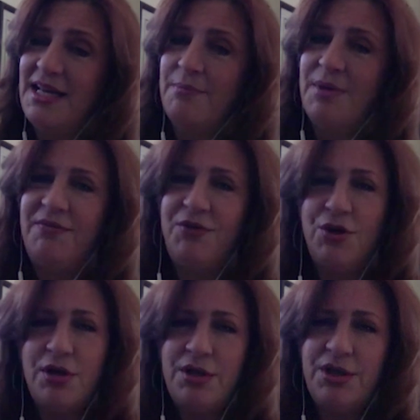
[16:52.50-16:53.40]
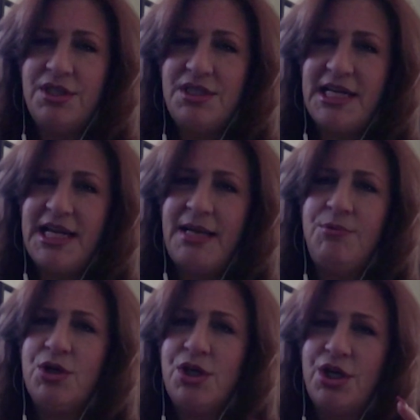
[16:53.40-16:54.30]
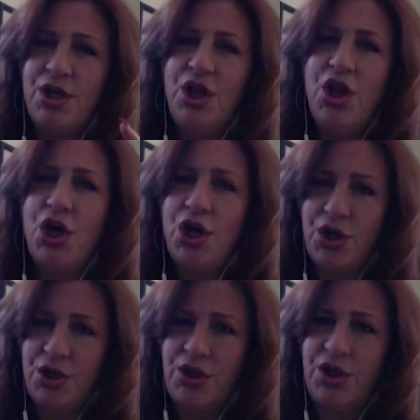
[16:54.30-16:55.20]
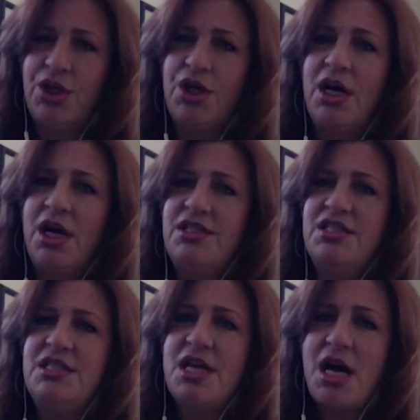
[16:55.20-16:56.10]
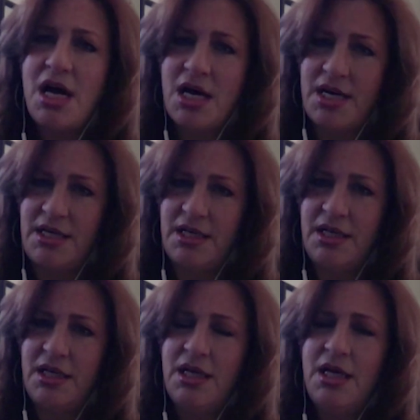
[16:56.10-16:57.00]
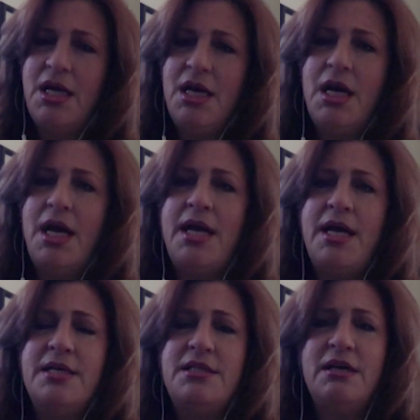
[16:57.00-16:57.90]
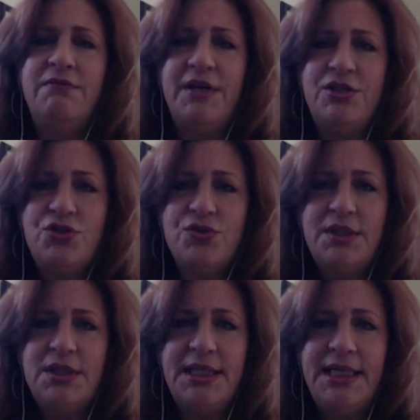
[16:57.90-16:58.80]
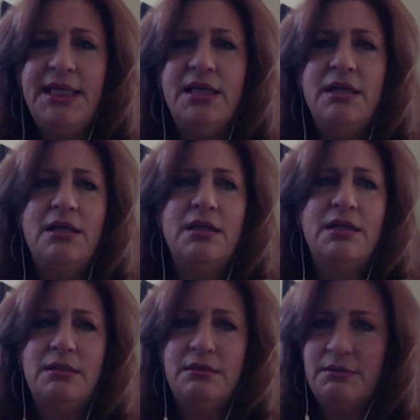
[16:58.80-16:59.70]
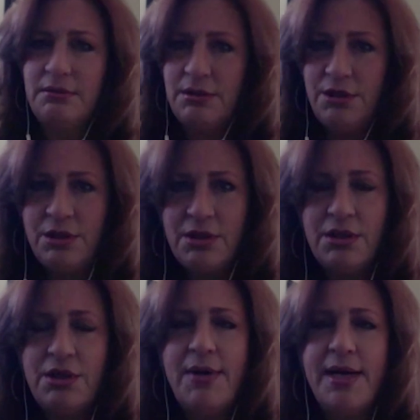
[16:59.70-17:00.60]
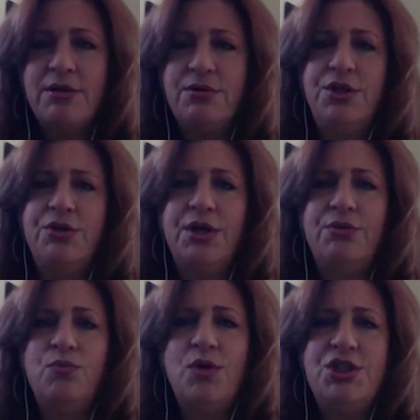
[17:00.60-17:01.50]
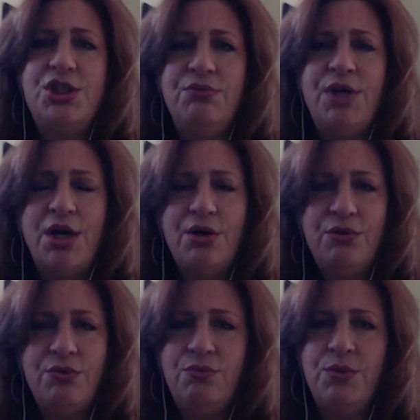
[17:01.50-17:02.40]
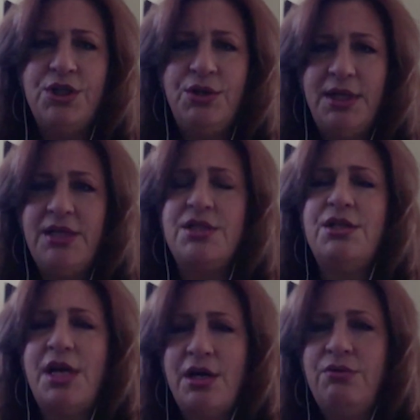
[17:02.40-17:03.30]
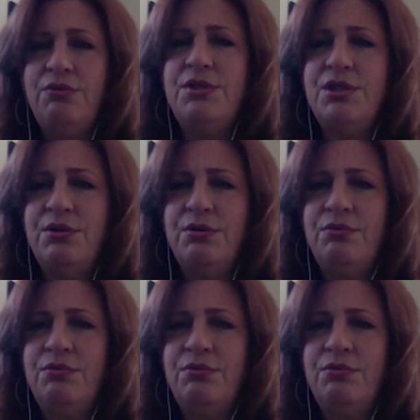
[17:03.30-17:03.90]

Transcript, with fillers: but if you're on a good team, you're going to learn a ton. And eventually, you can go out on your own once you know what you need to know to